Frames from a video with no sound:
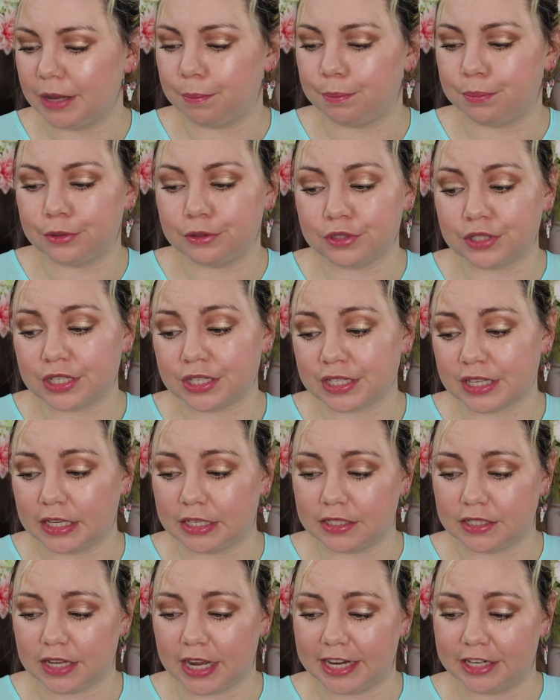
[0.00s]
It boosts the
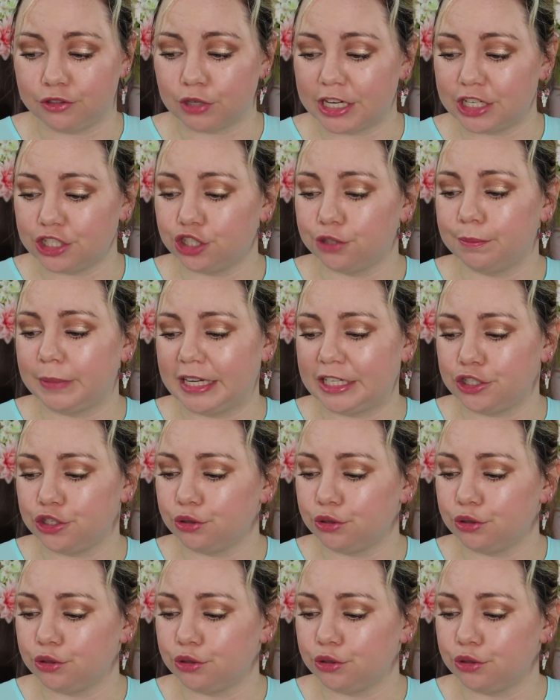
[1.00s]
skin's hydration by